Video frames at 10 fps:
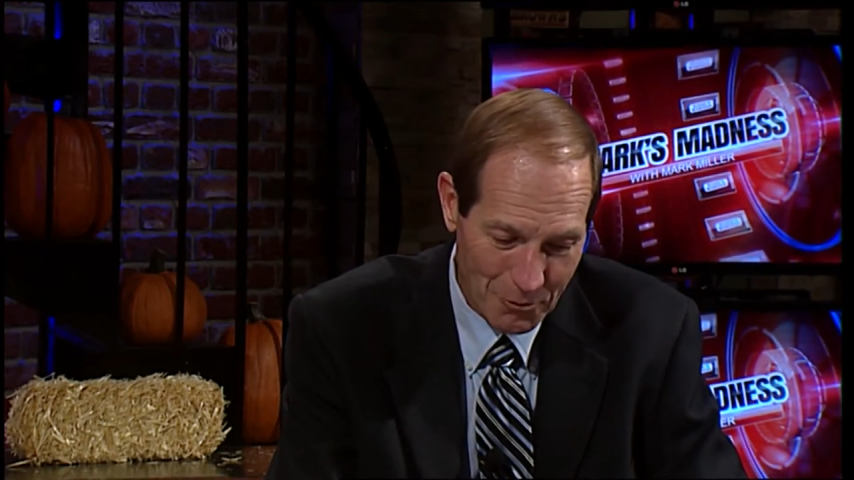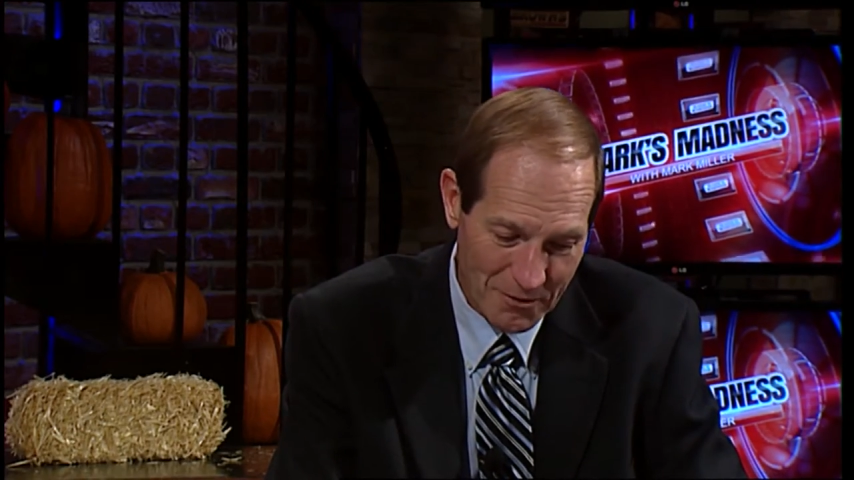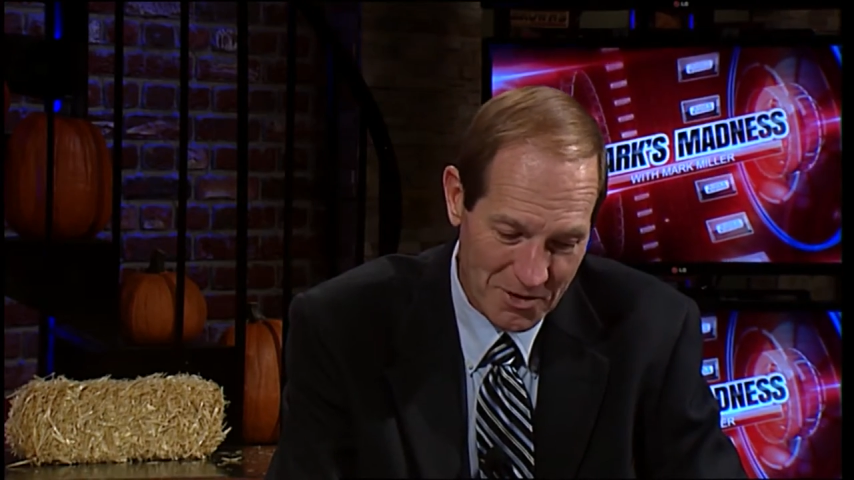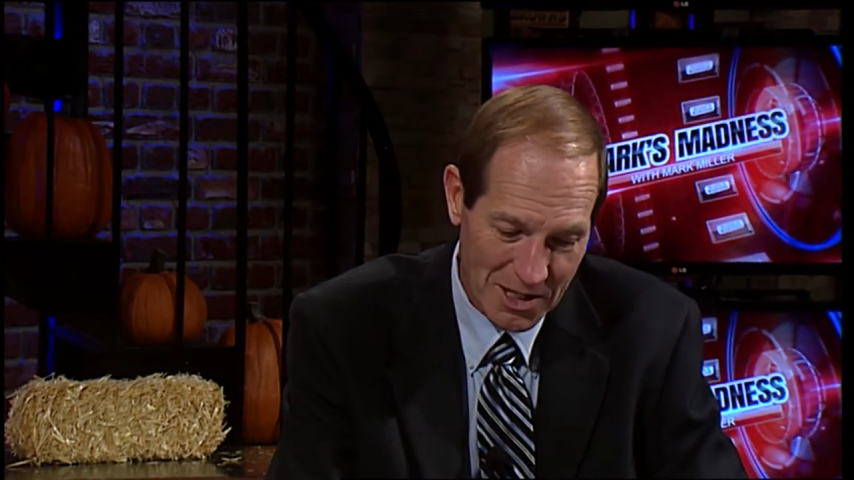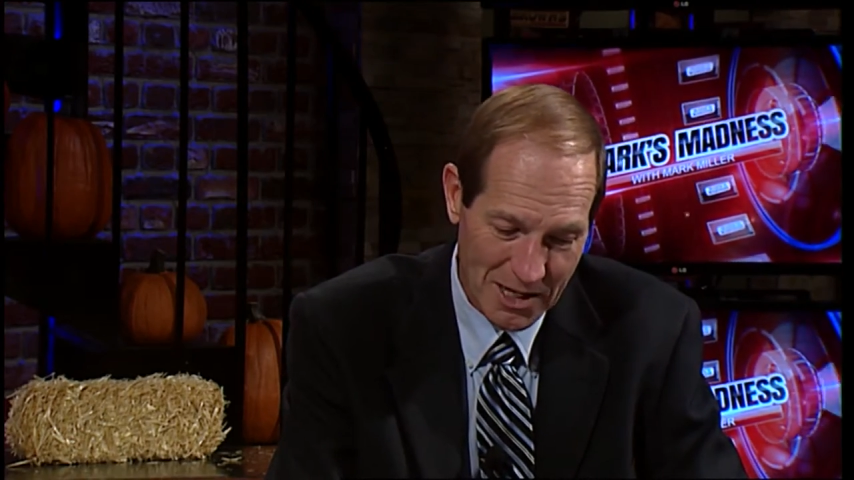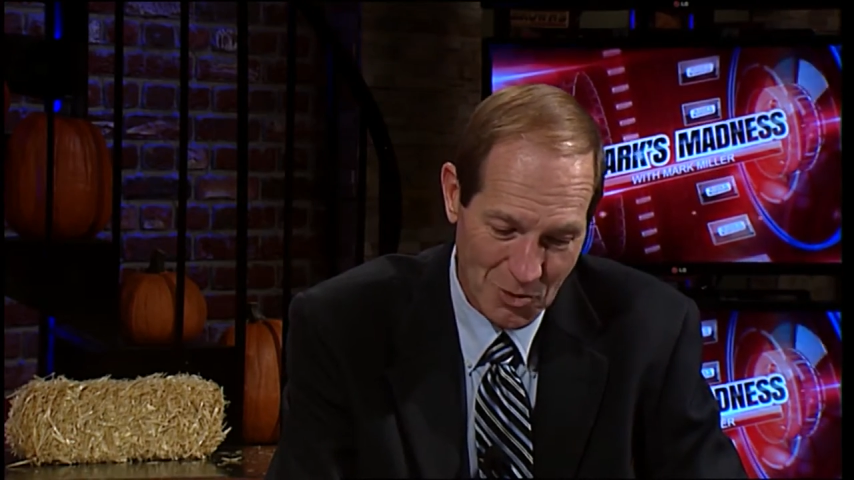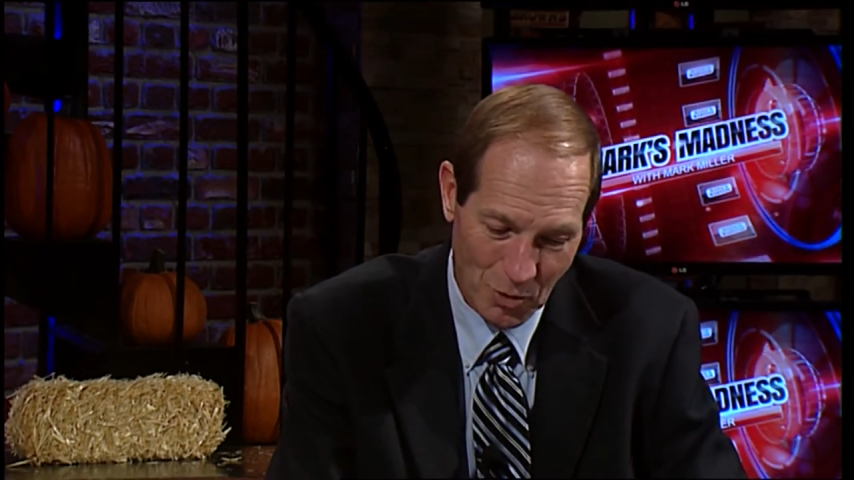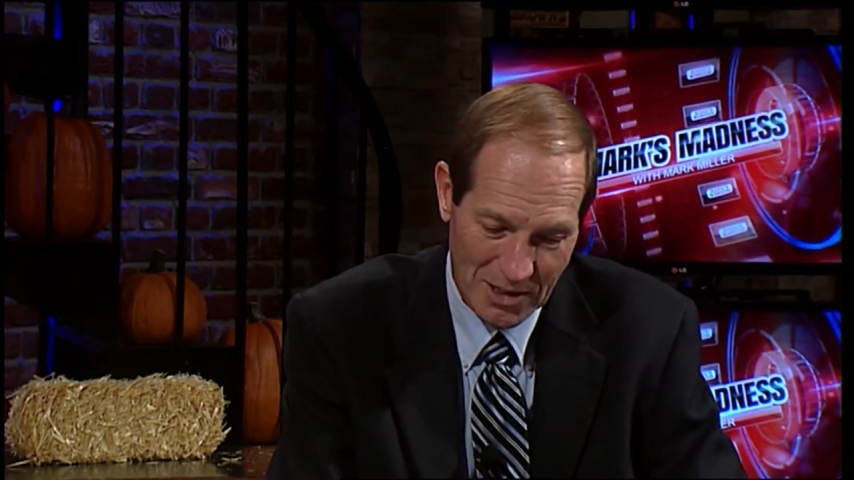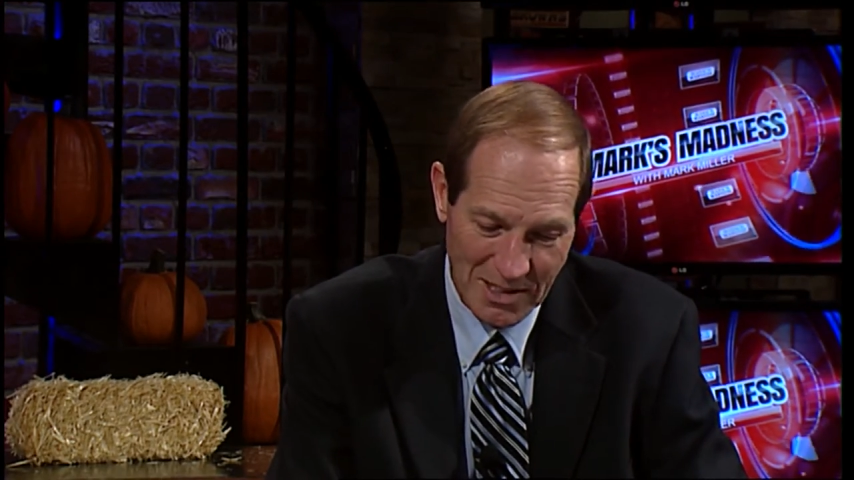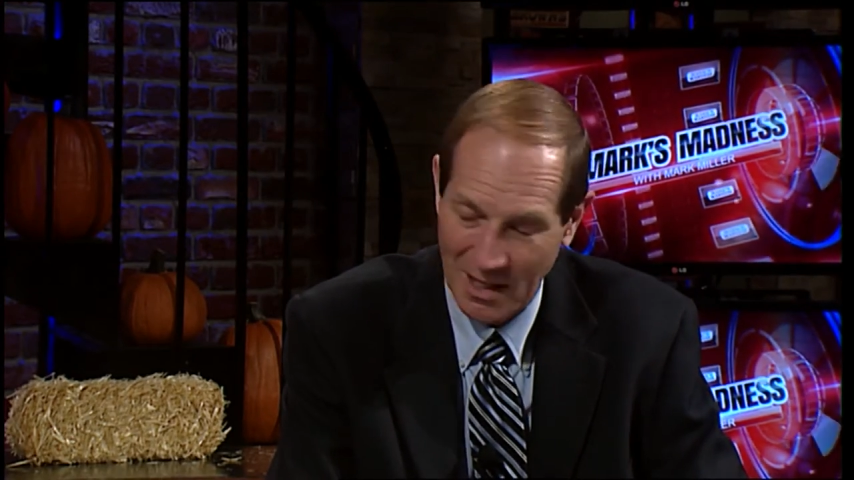Riverside's
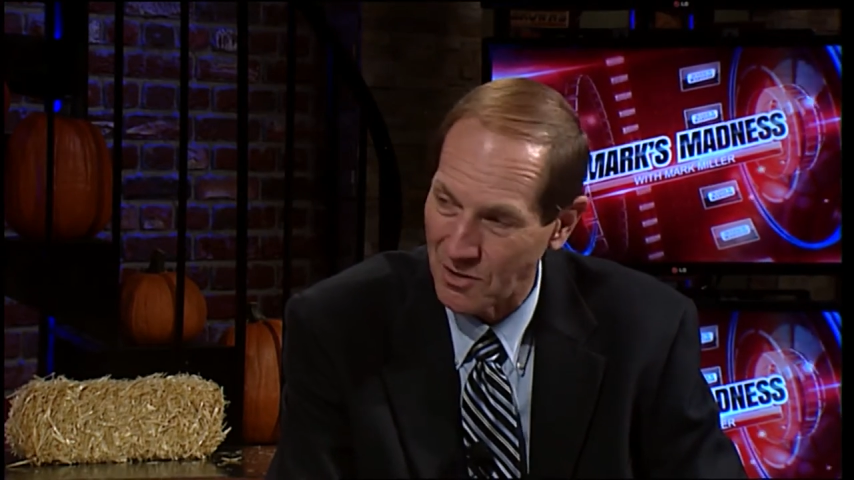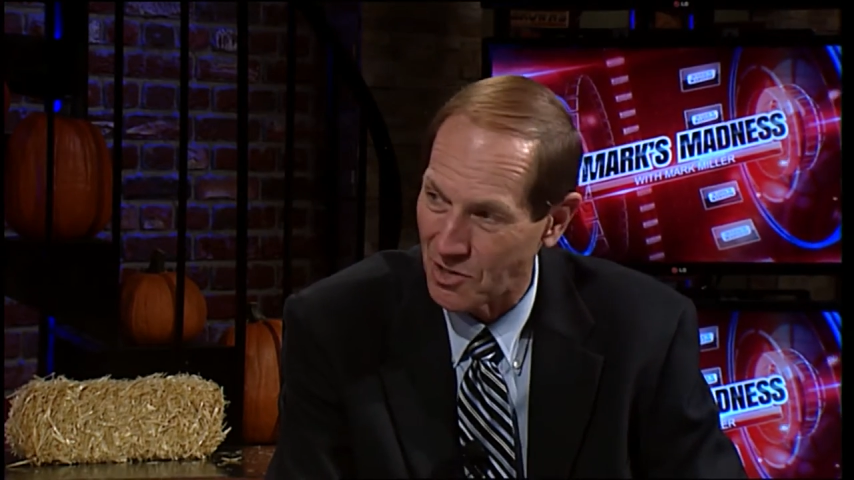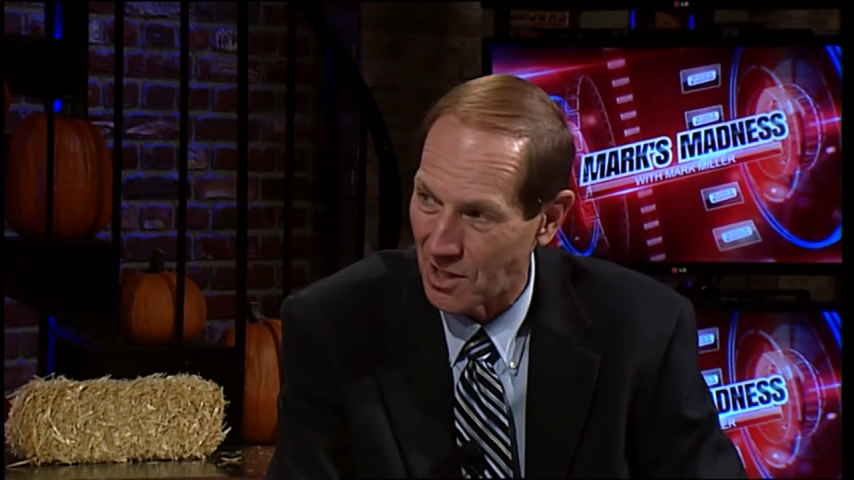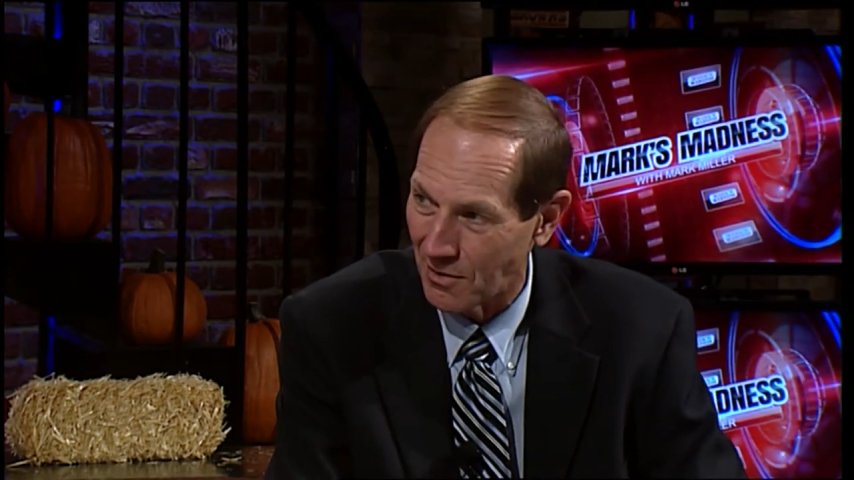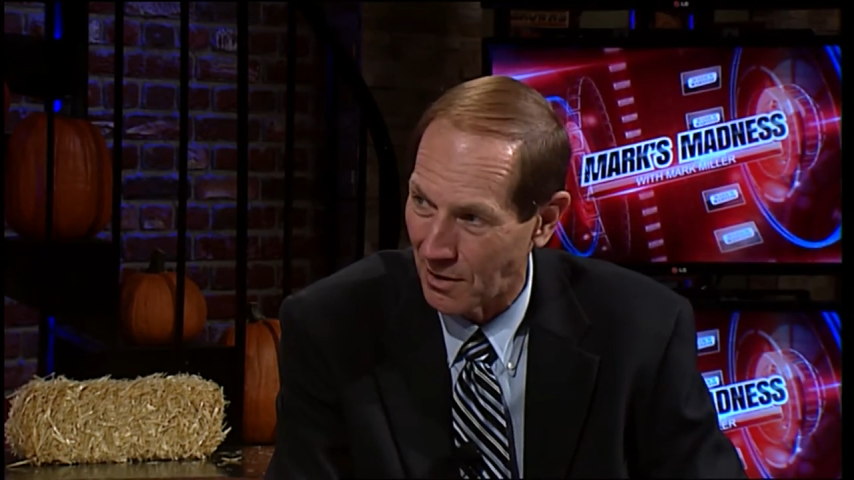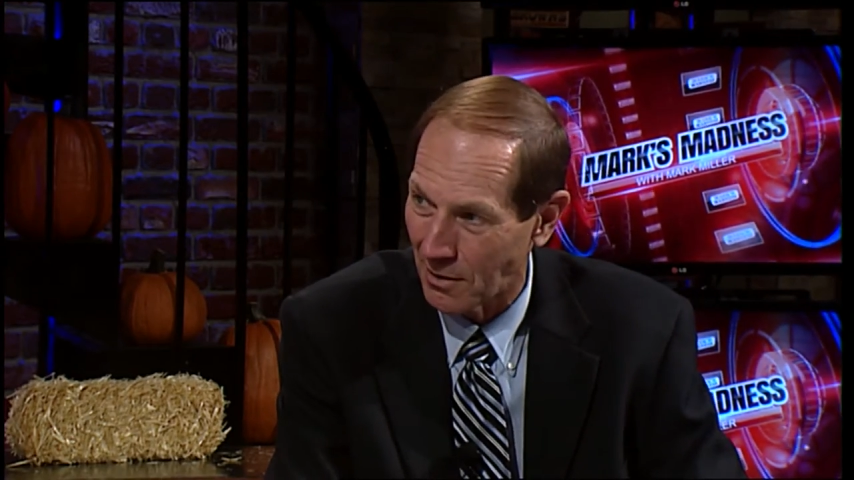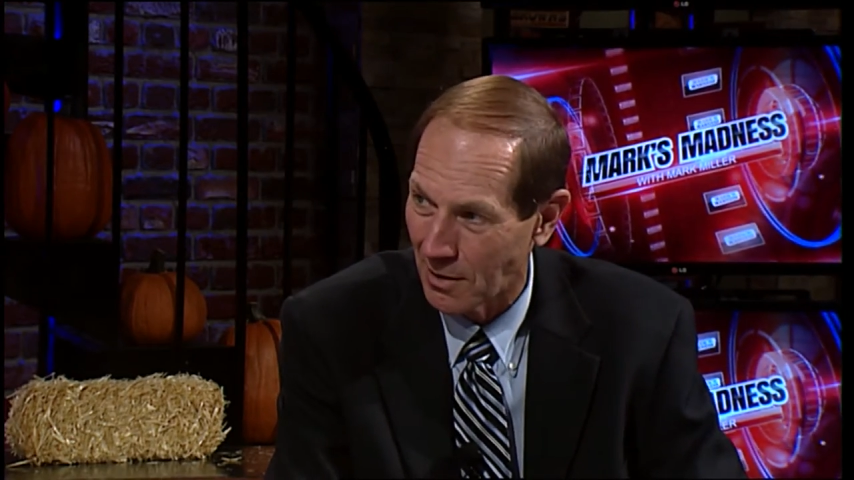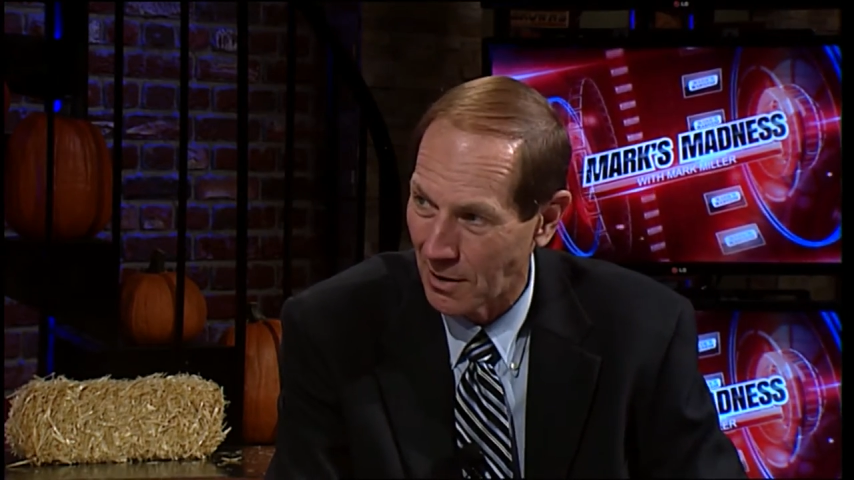one that's kind of sitting there